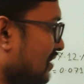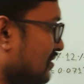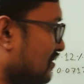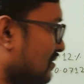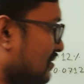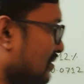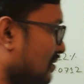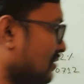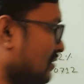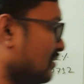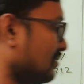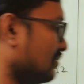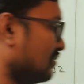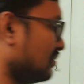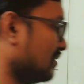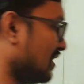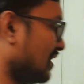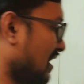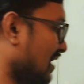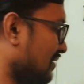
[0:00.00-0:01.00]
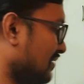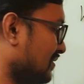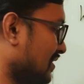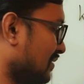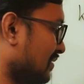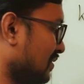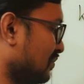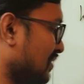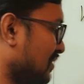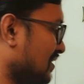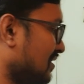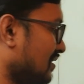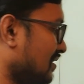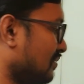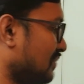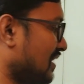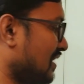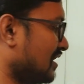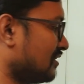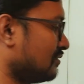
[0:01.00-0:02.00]
So we have
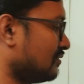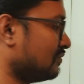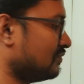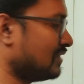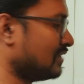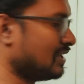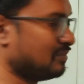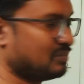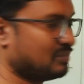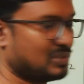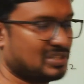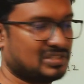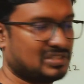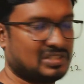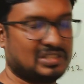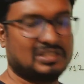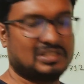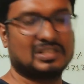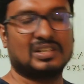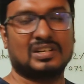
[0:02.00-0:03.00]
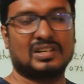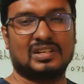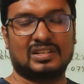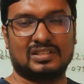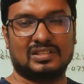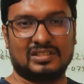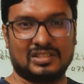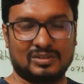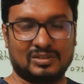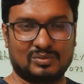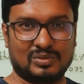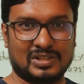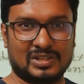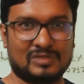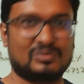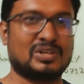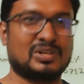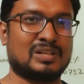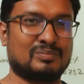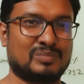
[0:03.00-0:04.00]
7% plus 5% equal
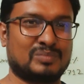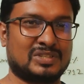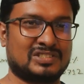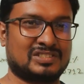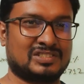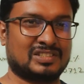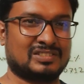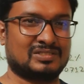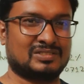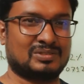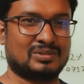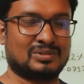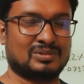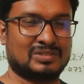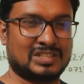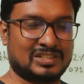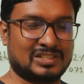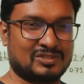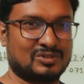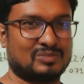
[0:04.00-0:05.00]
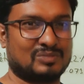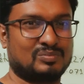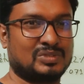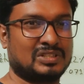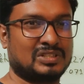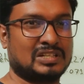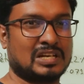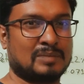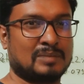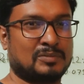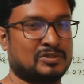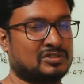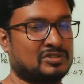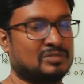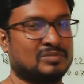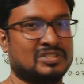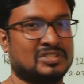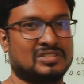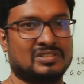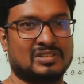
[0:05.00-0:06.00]
12%. So that should be
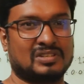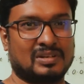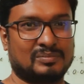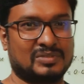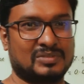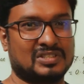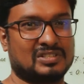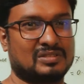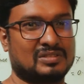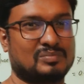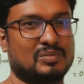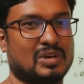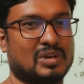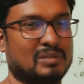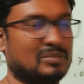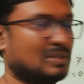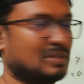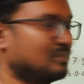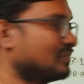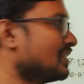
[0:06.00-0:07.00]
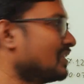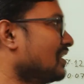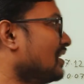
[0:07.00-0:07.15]
approximation of this problem